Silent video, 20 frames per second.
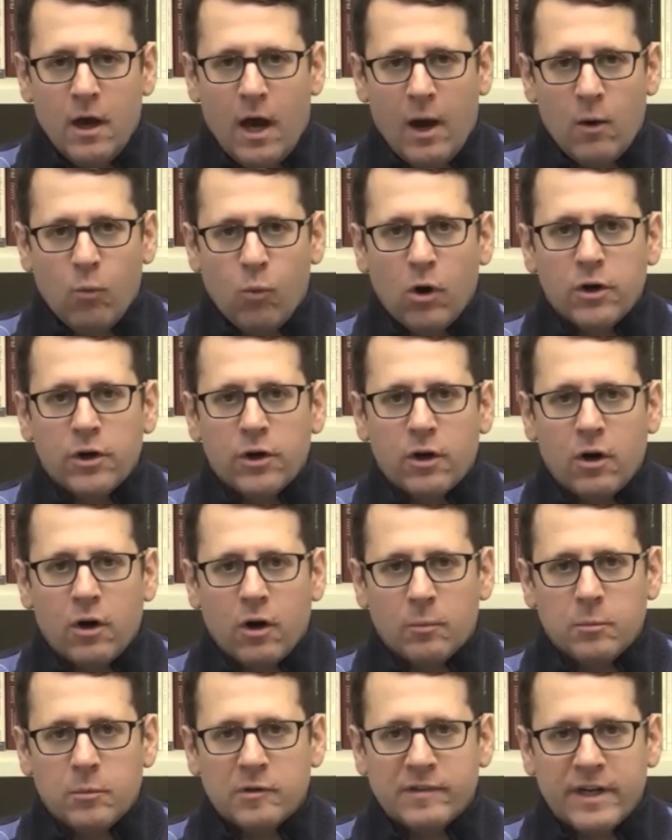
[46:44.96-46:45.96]
I wonder,
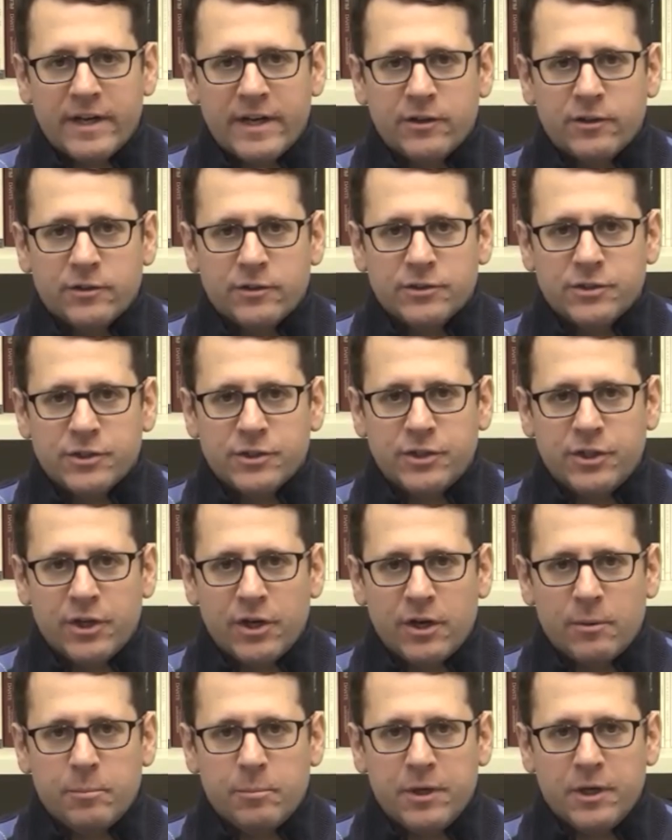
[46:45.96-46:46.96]
are millennials
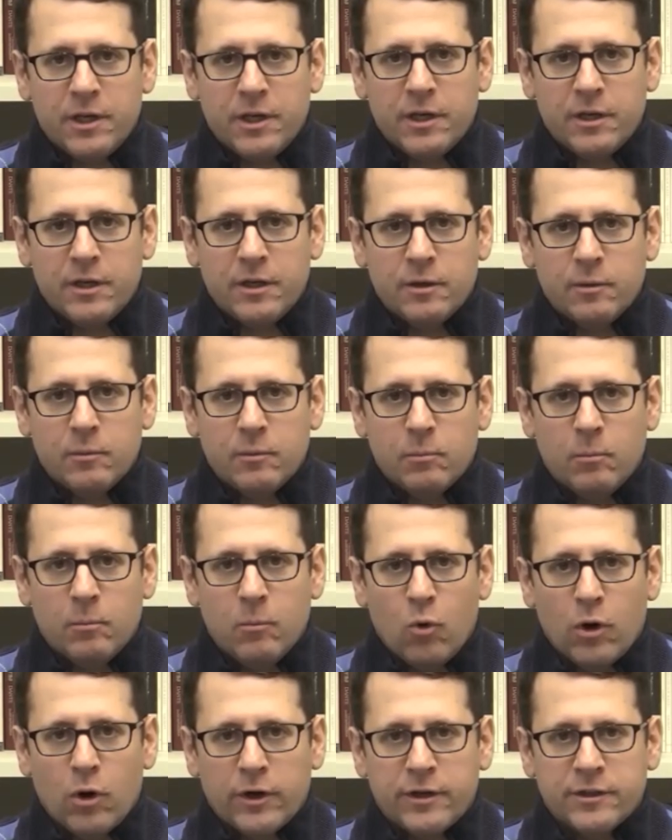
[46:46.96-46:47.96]
going to be
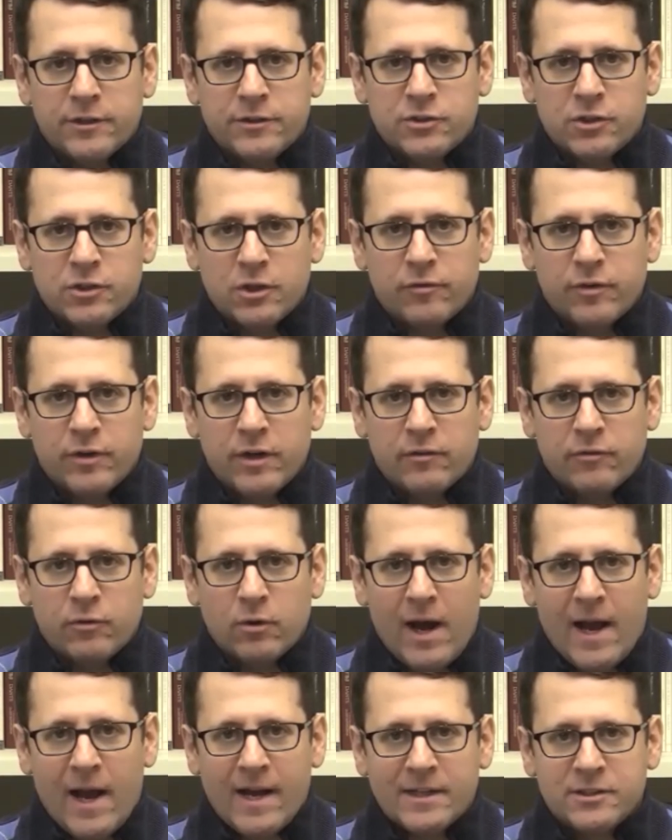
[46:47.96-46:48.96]
more conservative
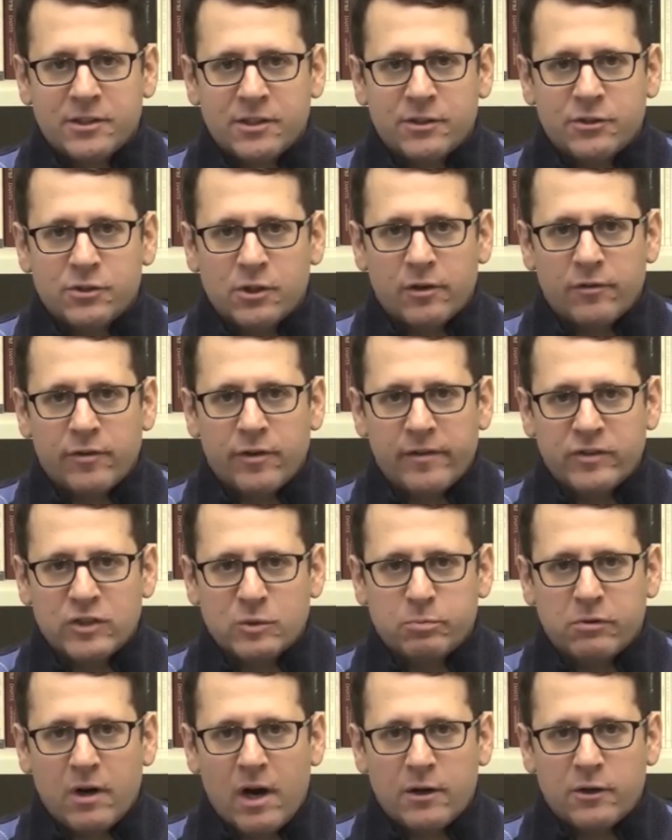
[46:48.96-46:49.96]
or as conservative as
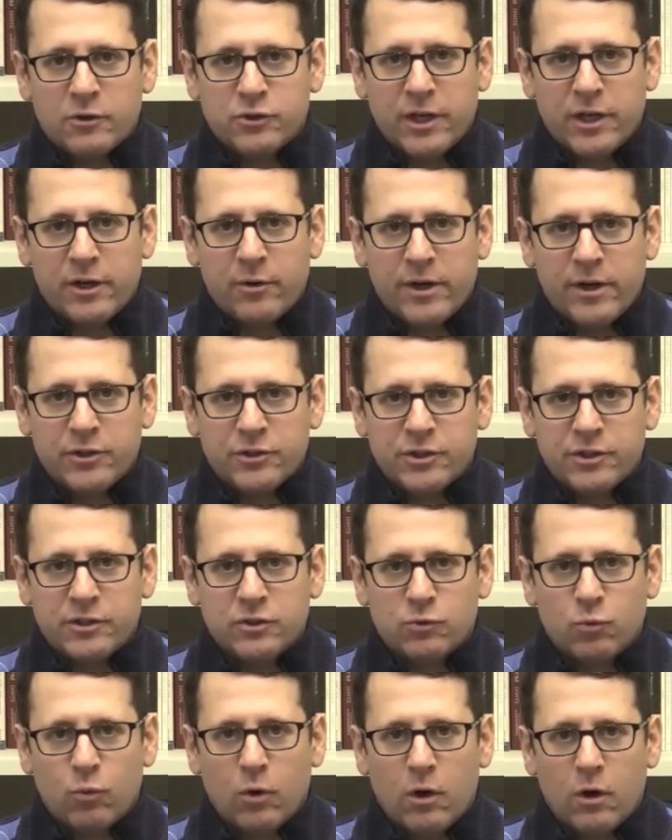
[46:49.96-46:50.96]
prior
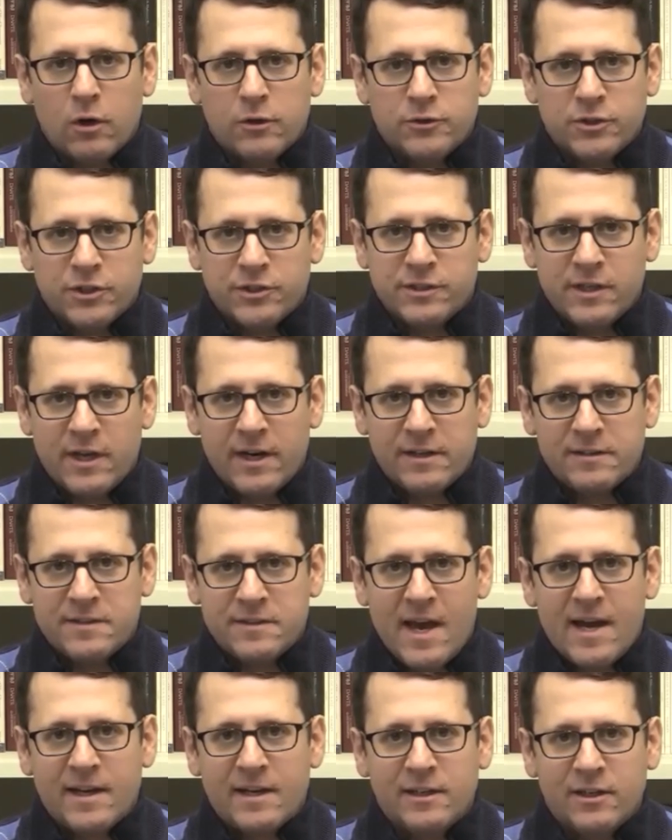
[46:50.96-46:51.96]
generations were, just at a
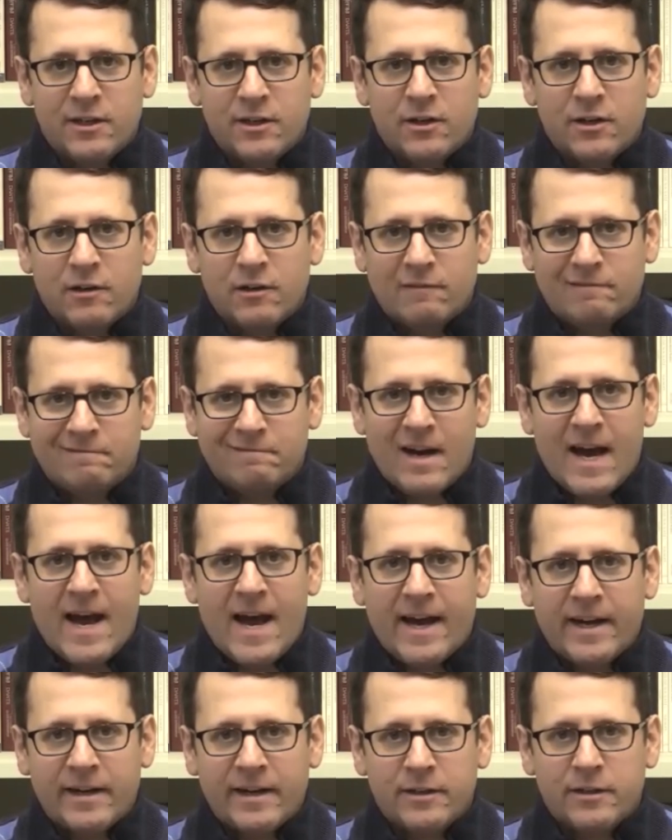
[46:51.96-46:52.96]
10-year
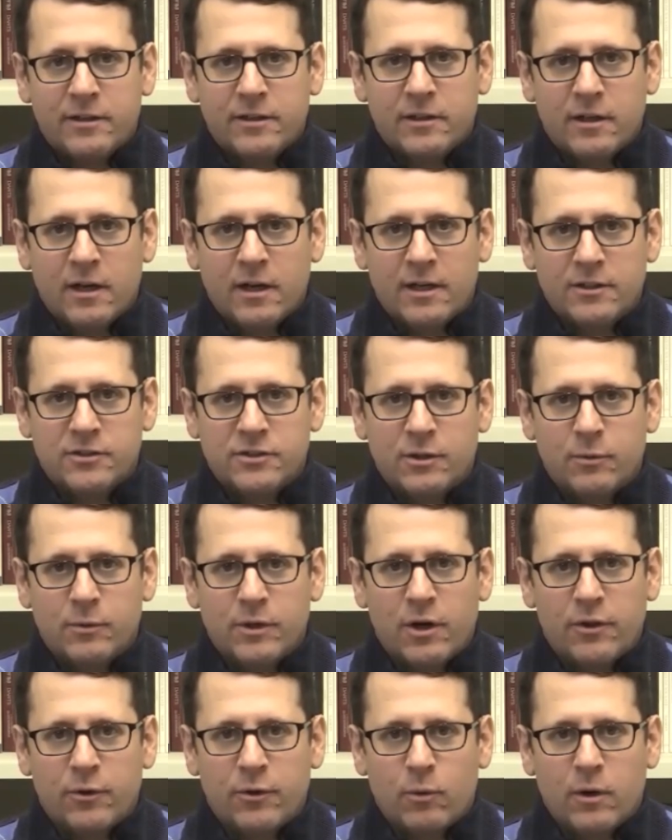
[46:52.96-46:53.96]
lag? So in
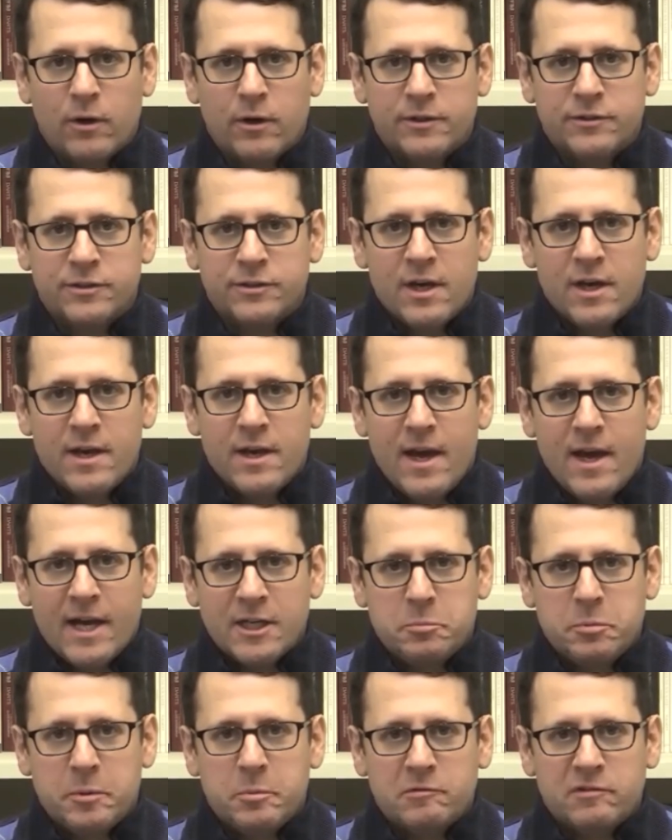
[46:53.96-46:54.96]
other words,
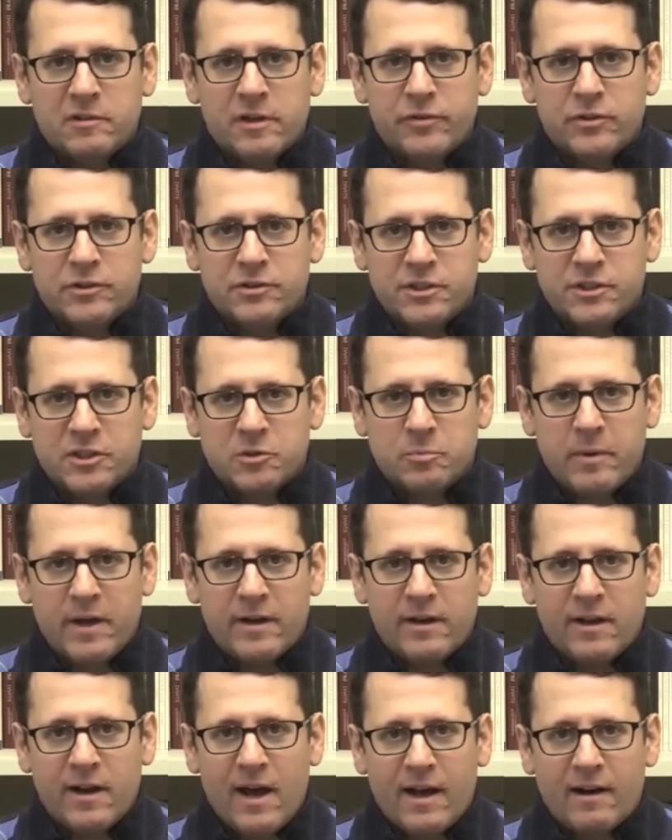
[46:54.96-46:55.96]
as people live in
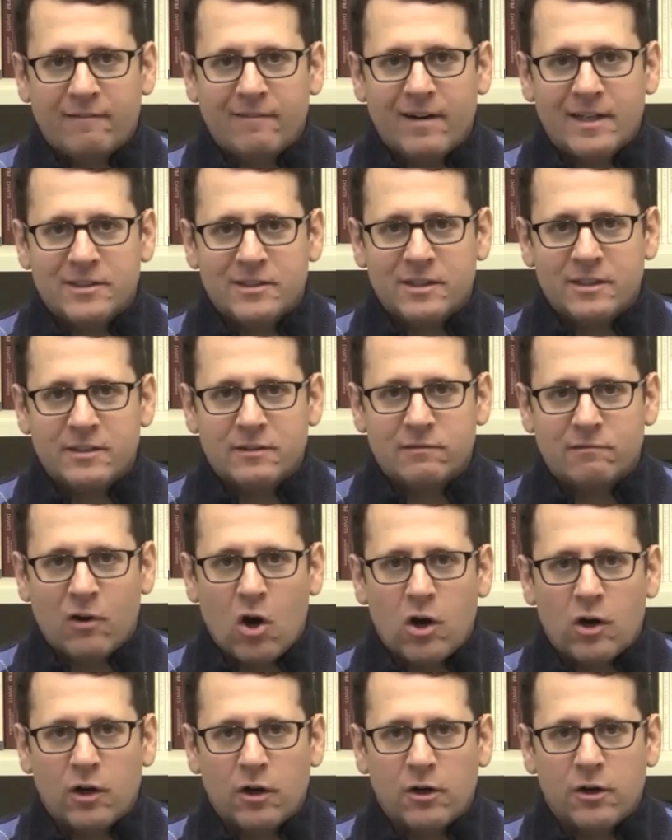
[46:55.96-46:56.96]
suspended adolescence
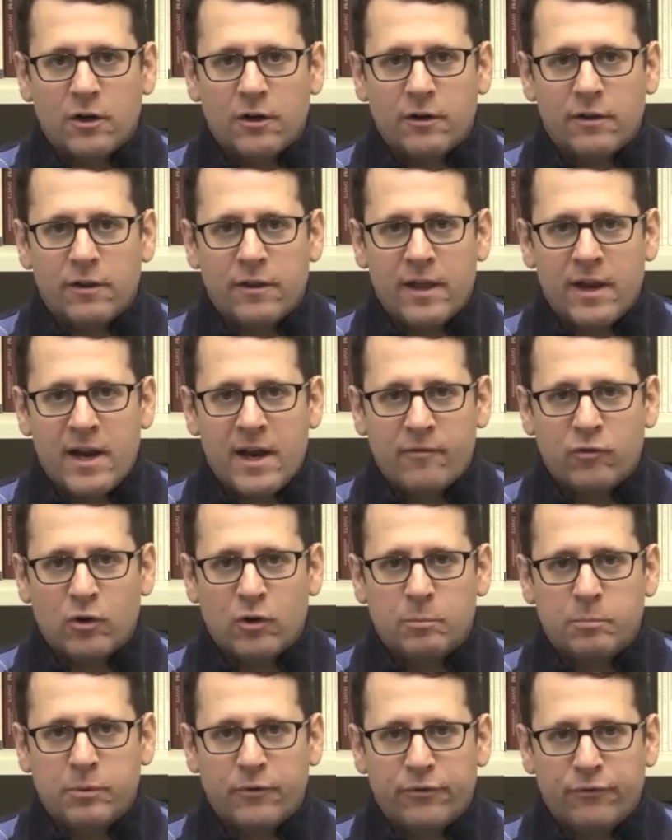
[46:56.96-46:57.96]
longer than
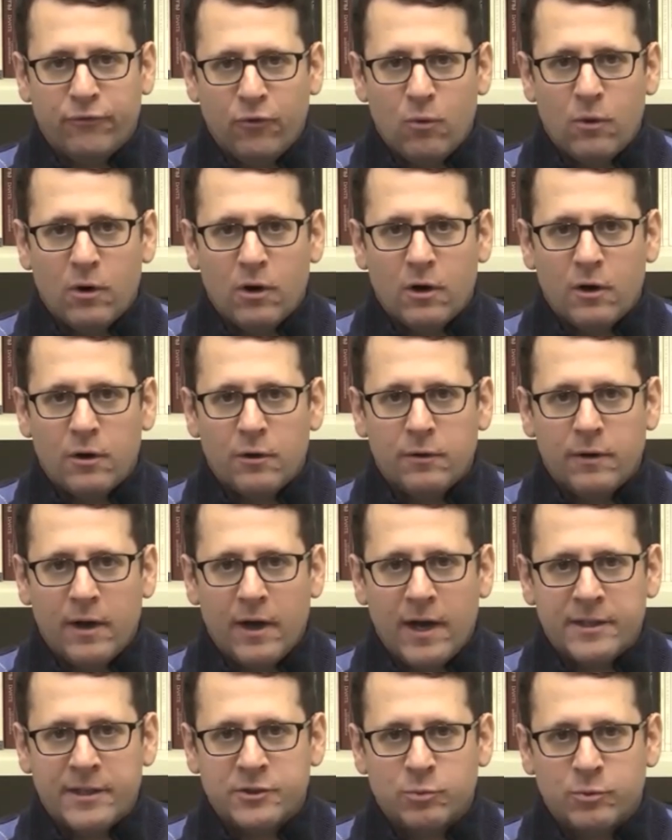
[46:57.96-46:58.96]
ever before,
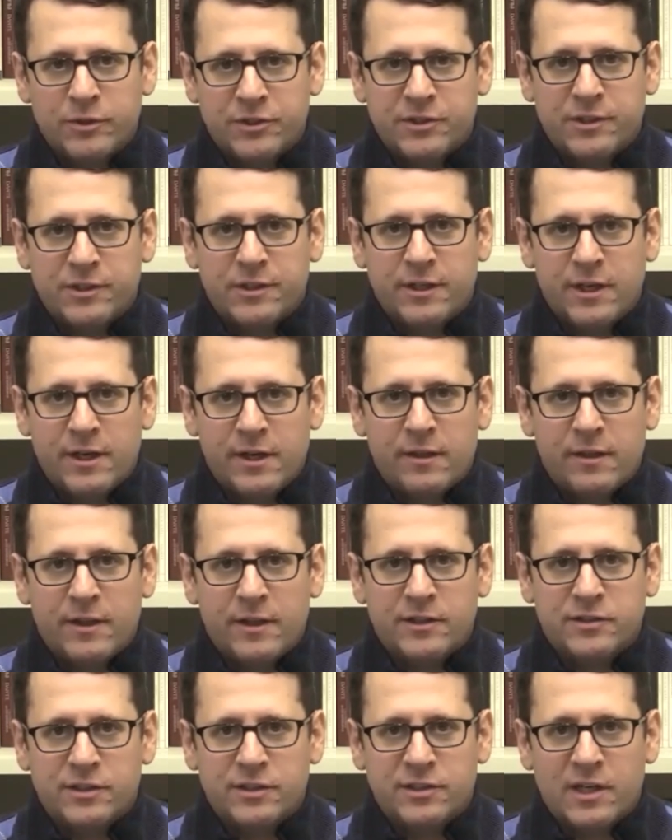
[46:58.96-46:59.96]
as we see in
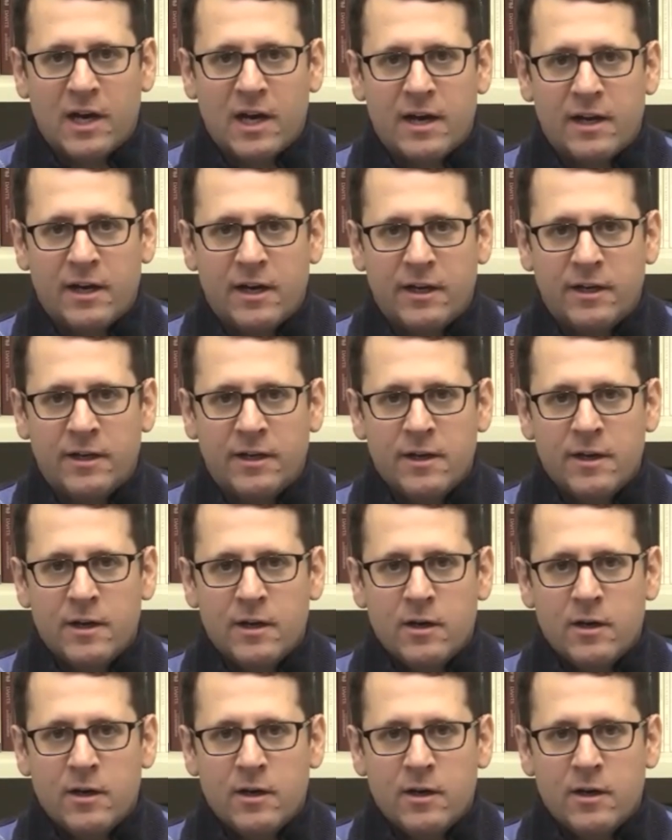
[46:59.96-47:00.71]
this society,